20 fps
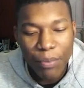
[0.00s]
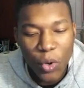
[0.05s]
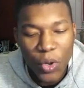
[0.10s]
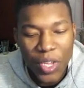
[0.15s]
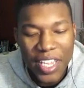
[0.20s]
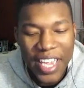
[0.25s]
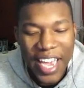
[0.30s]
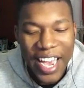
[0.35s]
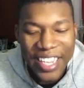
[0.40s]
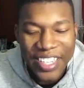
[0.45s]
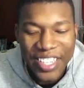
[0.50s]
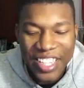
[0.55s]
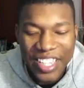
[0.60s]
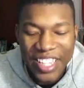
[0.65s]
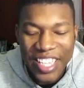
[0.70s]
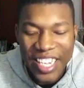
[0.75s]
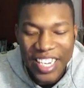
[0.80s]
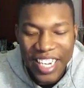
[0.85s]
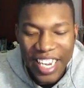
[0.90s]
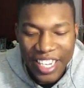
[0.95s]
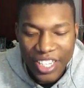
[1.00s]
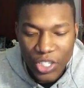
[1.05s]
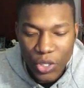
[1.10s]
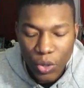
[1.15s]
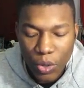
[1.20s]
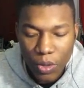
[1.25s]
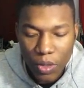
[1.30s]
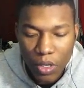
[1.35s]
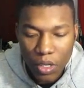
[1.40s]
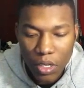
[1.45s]
no, bro, he has a thing next
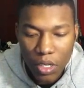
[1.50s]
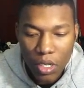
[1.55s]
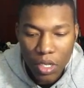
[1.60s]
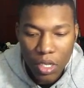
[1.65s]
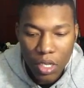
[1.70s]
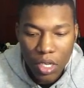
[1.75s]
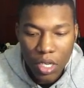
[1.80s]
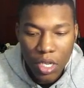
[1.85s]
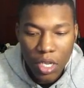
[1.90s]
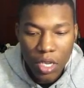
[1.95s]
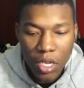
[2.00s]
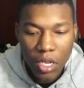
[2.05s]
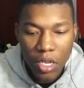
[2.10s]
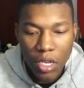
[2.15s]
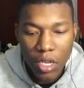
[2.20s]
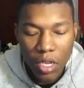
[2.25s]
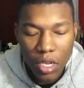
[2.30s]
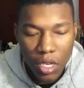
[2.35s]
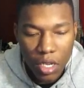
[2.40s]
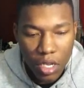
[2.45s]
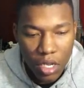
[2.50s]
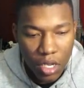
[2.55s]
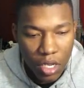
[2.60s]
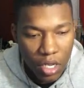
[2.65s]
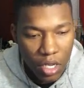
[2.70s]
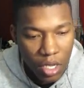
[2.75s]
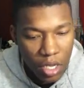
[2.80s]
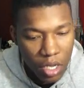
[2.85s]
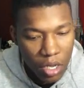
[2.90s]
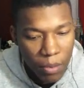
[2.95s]
to him. Steve.
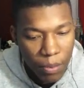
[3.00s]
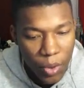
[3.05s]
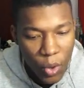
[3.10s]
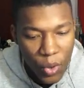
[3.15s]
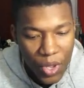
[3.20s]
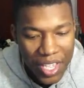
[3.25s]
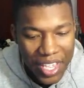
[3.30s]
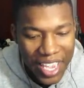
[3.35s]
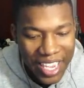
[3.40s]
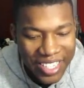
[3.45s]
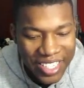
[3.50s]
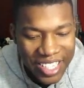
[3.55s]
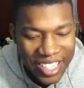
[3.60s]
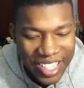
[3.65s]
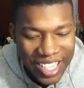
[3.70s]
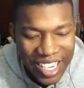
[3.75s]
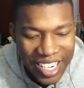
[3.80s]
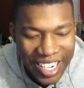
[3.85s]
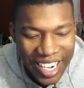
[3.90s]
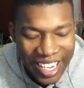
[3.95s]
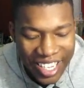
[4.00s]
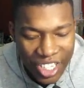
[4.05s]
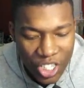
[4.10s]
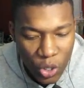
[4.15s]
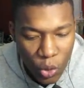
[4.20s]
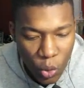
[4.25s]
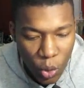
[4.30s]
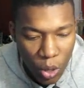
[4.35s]
Bro, he has a thing next